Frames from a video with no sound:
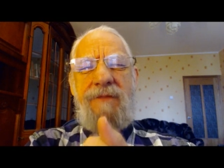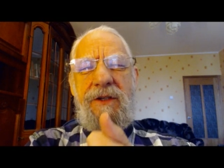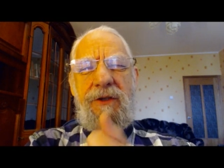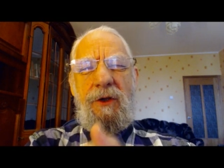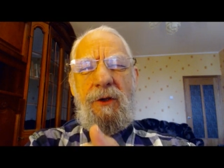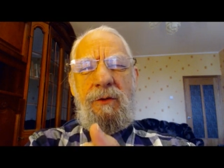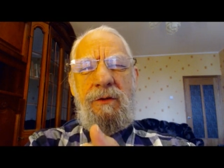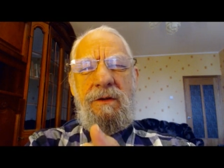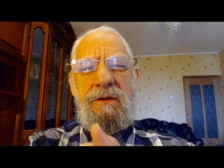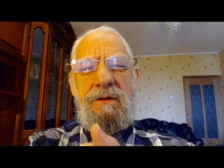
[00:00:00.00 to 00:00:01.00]
at you
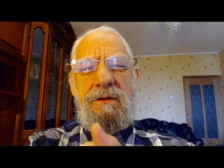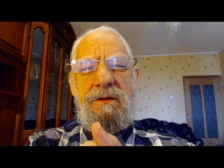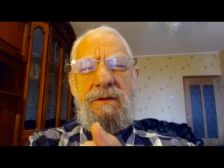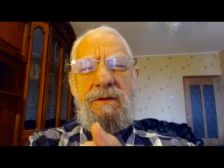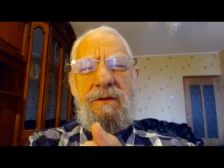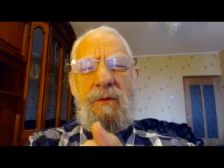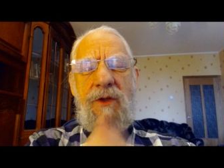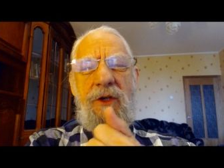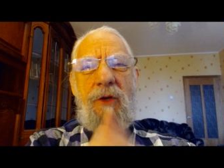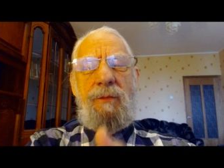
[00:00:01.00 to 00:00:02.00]
when
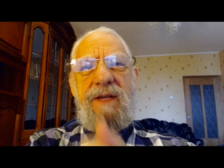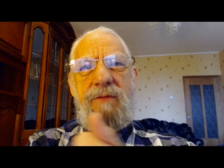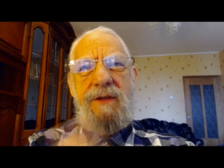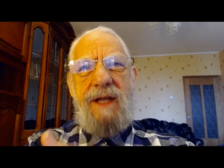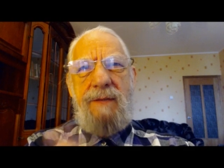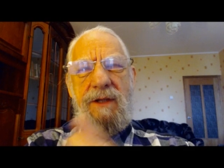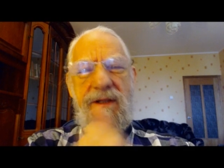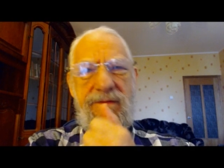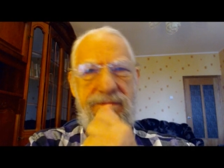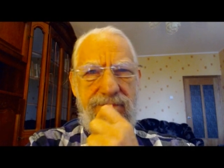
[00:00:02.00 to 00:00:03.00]
you don't believe what they
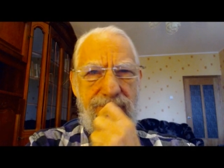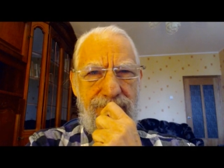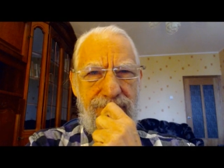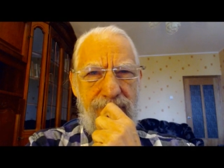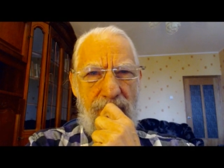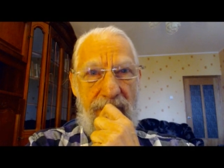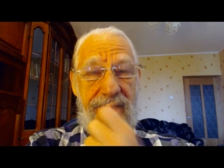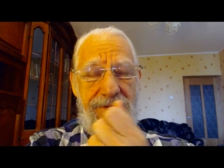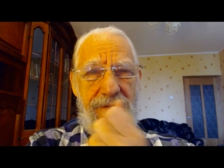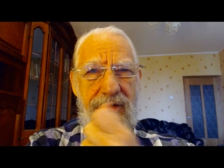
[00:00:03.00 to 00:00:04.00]
believe? Like
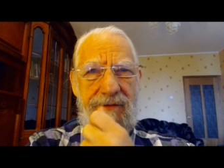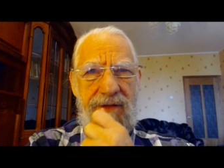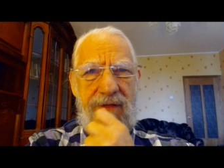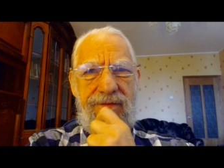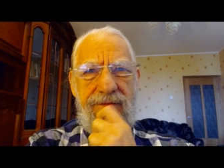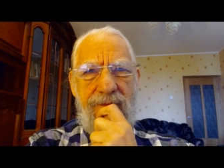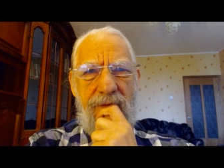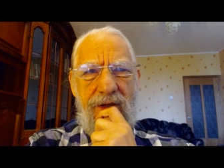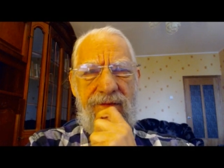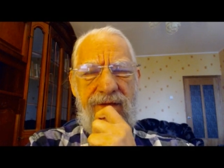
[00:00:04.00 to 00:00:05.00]
if you're a, a
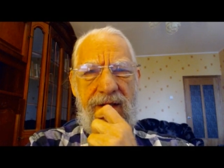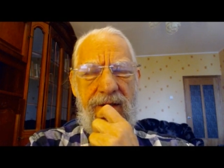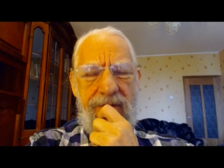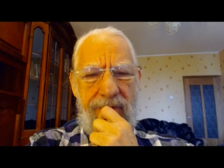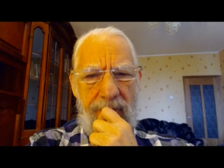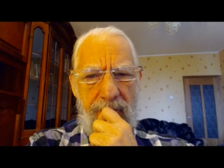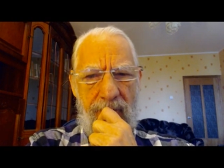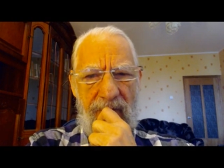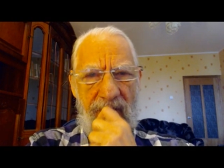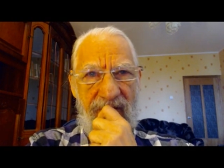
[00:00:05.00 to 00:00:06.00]
flat earther
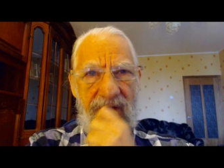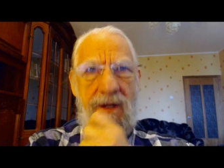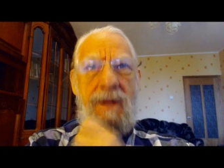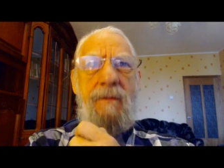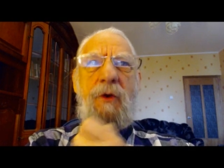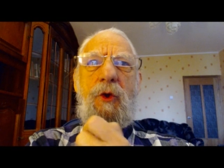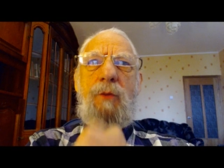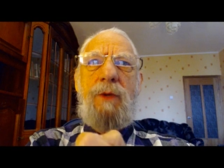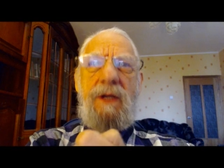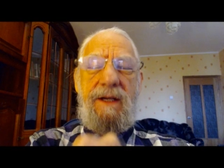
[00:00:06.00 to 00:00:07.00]
or you
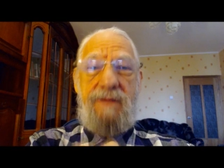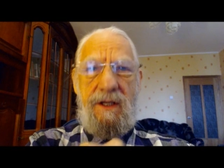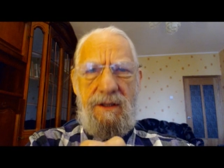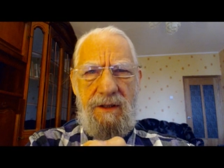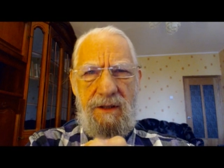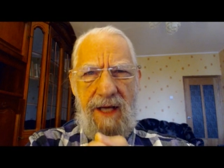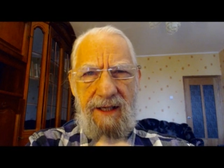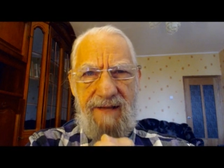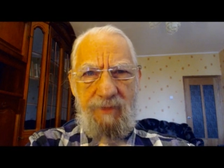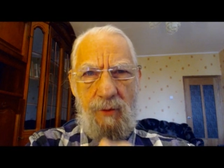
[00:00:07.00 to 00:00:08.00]
believe that
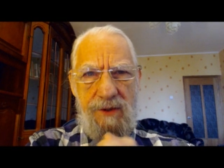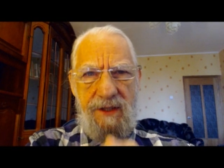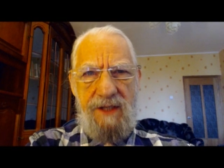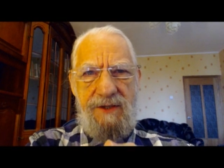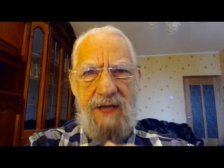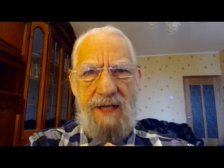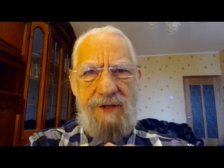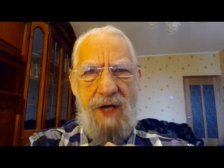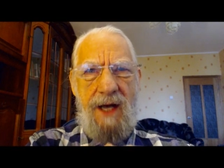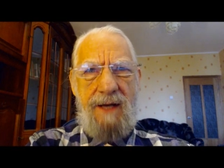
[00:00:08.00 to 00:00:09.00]
9-11 was an inside
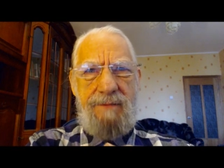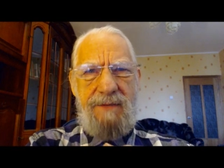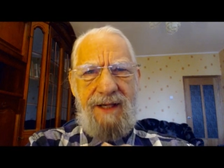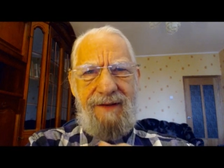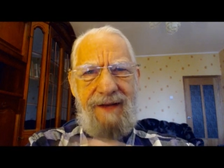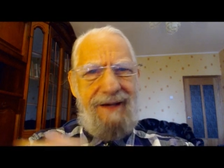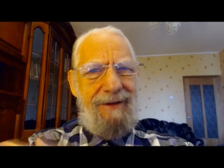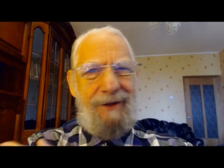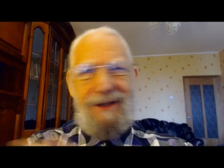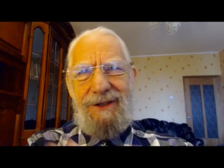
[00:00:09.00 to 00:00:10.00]
job and they
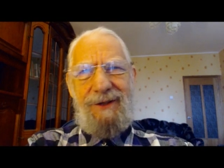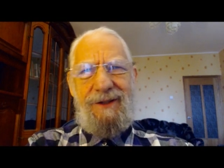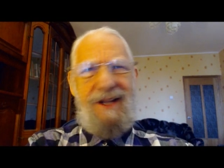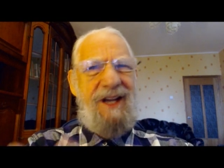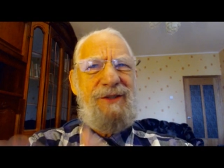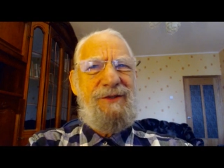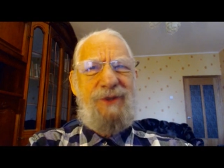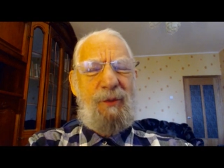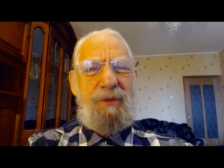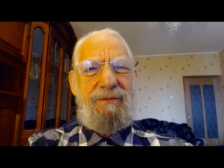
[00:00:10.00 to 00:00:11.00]
look at you and yeah, you
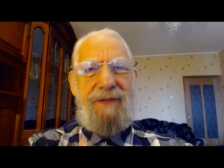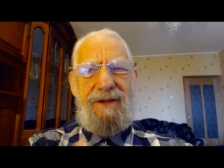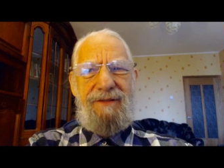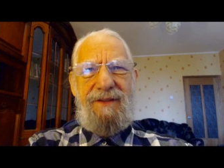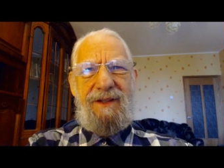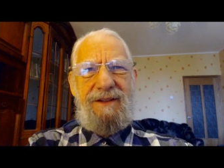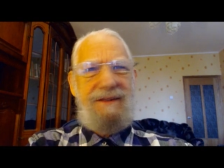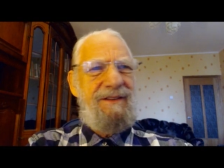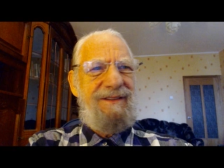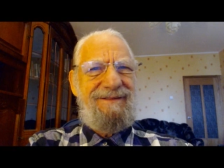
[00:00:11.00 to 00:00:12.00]
stupid motherfucker.
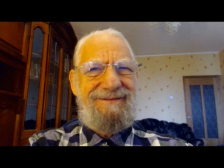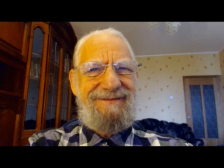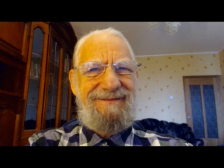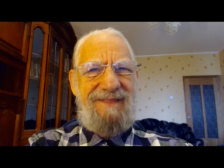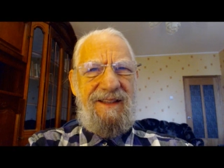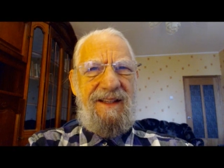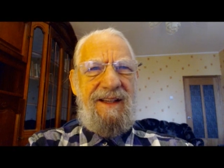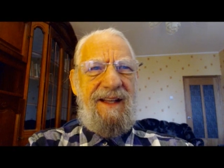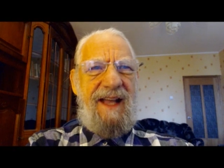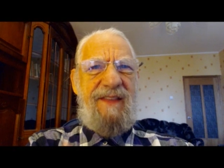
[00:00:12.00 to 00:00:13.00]

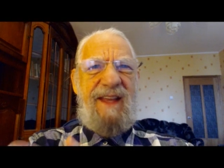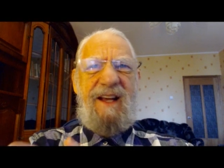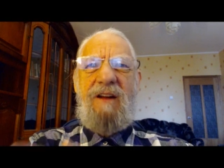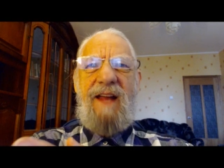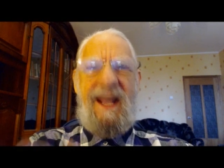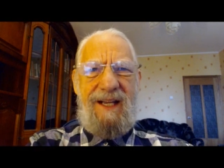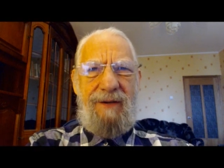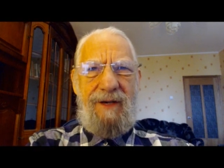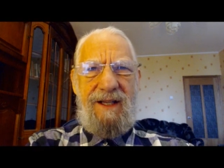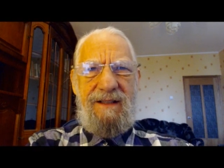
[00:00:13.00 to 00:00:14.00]
And they get all
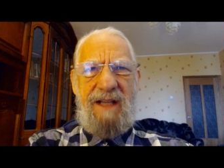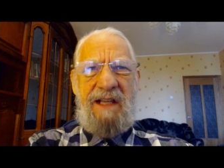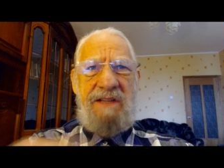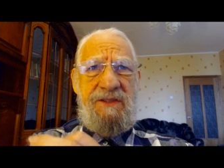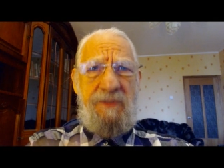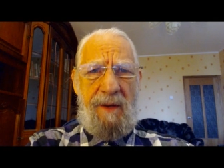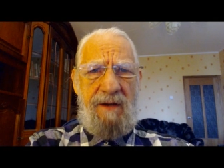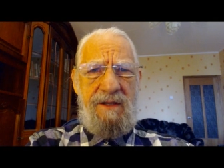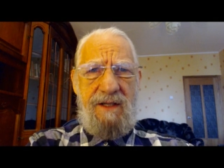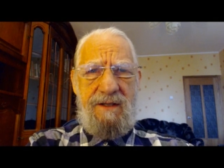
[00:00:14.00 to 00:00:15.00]
angry and that conspiracy